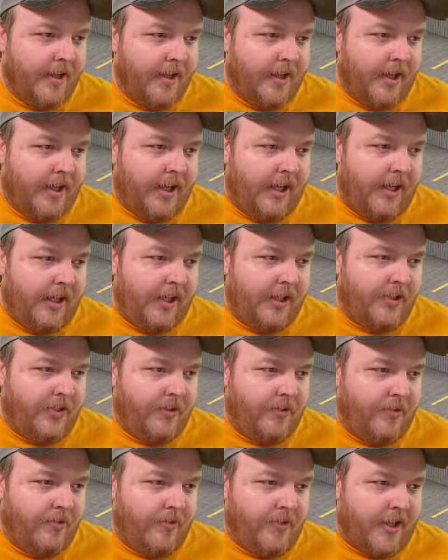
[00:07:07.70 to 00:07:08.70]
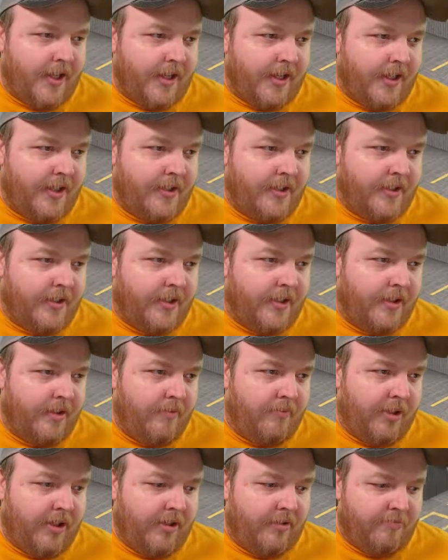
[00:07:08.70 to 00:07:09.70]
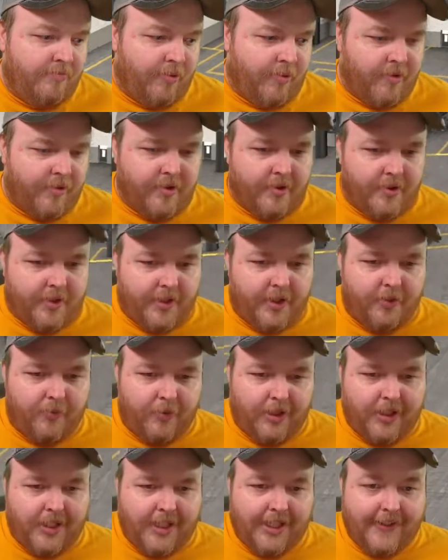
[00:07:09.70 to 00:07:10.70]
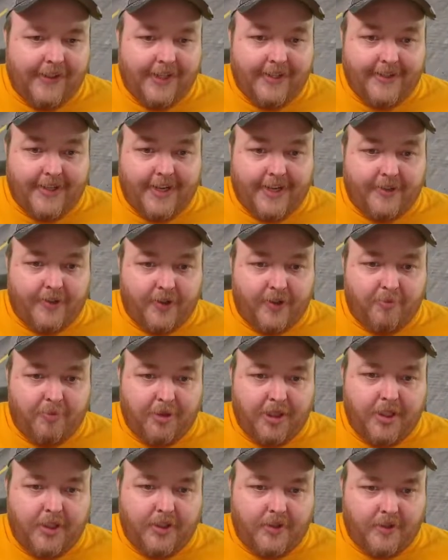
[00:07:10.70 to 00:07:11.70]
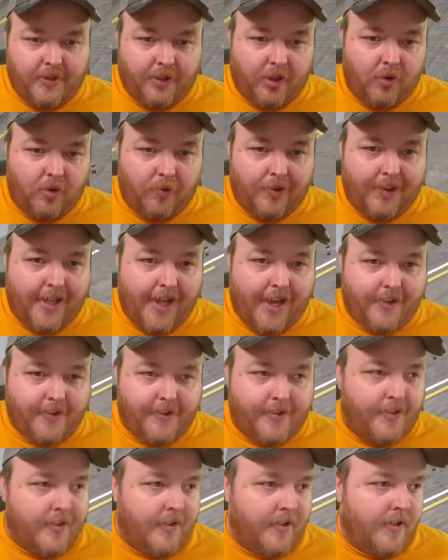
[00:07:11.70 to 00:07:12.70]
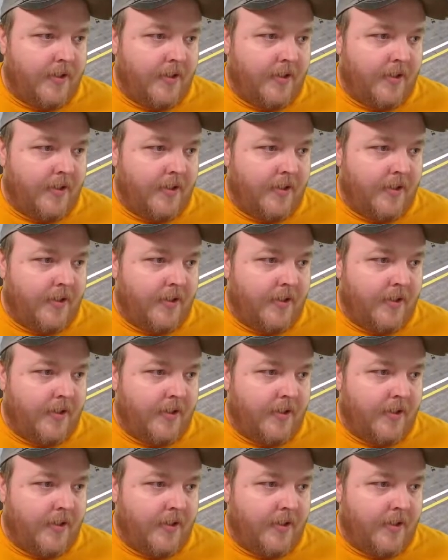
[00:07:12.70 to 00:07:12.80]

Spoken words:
82 seconds is going to be important because we need these SRBs to go less.